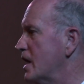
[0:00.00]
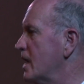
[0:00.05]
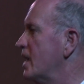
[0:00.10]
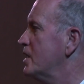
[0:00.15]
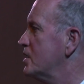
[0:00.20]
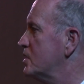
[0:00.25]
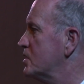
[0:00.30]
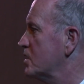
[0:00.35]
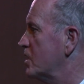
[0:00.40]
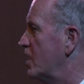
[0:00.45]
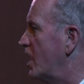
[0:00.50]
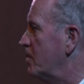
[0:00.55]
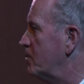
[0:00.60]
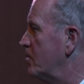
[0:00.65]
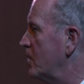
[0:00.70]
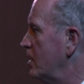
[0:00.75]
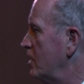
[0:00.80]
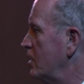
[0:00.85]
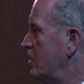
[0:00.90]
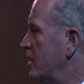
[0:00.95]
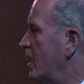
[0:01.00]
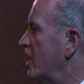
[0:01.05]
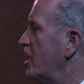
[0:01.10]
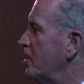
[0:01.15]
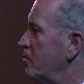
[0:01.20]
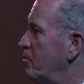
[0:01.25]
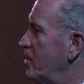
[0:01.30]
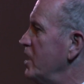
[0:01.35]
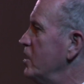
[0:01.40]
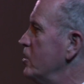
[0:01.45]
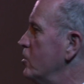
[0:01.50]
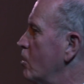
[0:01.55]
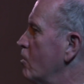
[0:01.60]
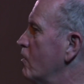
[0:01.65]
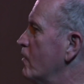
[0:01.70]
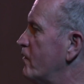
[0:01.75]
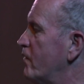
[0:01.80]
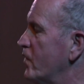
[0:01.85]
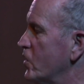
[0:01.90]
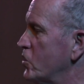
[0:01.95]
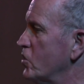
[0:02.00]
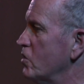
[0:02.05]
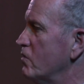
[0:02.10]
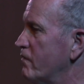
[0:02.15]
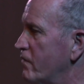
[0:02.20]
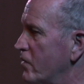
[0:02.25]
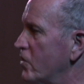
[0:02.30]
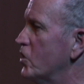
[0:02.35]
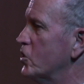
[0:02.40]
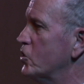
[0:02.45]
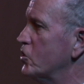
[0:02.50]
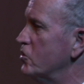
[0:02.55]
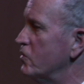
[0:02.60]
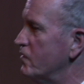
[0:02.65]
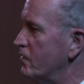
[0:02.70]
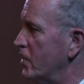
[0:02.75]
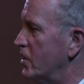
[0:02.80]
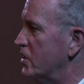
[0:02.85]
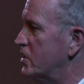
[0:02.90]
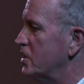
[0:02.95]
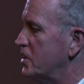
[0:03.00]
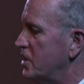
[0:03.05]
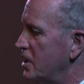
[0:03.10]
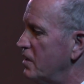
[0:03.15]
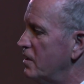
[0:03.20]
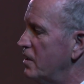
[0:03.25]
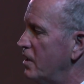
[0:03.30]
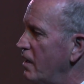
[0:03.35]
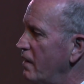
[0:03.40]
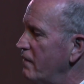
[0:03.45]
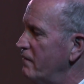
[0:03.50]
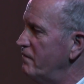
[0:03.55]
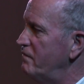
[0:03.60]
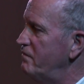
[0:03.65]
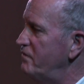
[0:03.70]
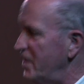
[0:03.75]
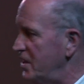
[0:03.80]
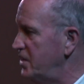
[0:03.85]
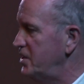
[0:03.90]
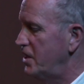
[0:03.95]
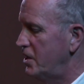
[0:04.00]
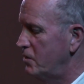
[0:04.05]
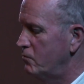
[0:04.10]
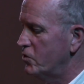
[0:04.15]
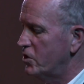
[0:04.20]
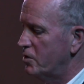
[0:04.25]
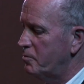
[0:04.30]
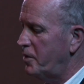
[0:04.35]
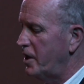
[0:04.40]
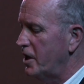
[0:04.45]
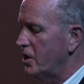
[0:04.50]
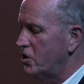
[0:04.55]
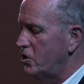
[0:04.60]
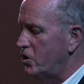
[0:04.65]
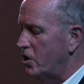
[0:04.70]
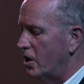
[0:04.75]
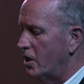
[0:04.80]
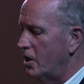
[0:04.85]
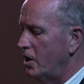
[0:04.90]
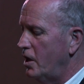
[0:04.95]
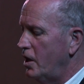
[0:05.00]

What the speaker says: landscape. There had been no official version of this. It didn't fit in with the picture.